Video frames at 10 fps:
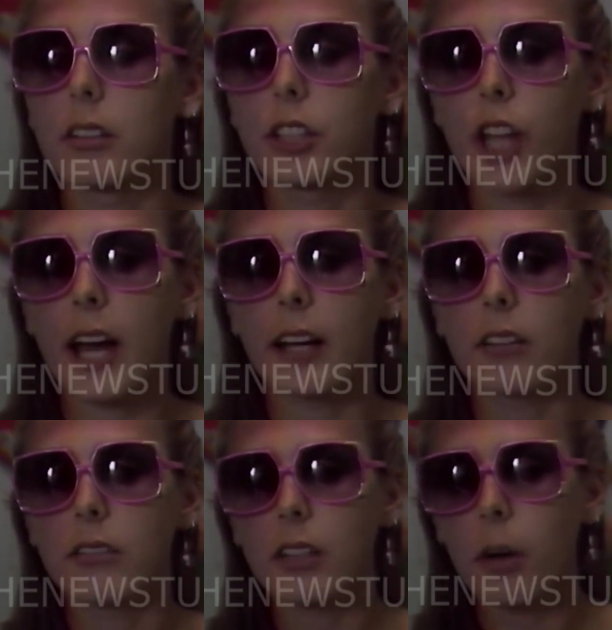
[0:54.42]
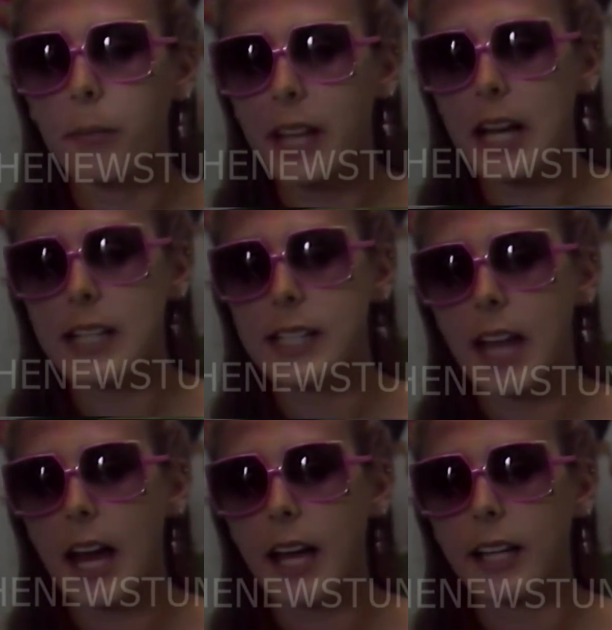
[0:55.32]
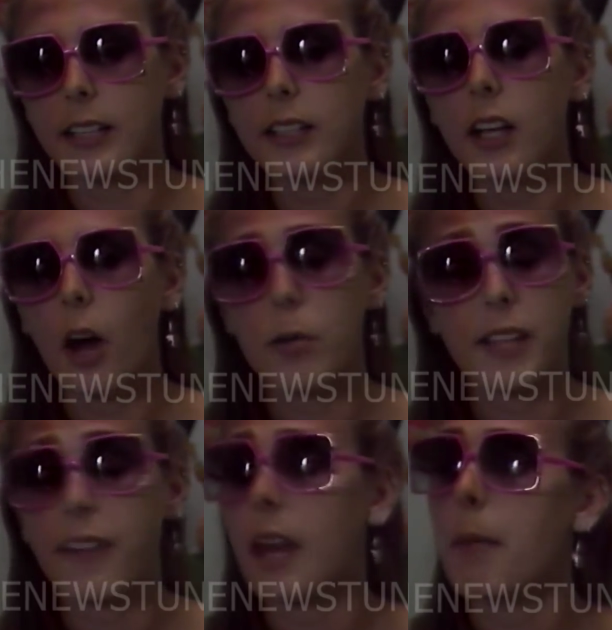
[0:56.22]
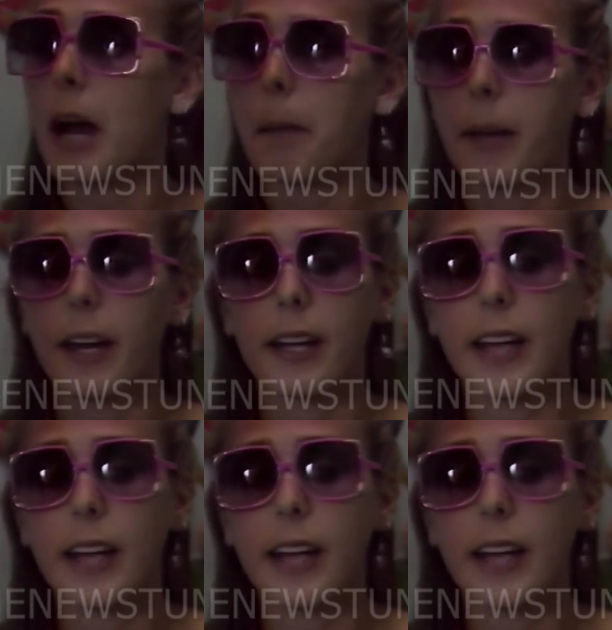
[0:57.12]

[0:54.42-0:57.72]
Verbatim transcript: jail on my last flagon, I was at the M R P.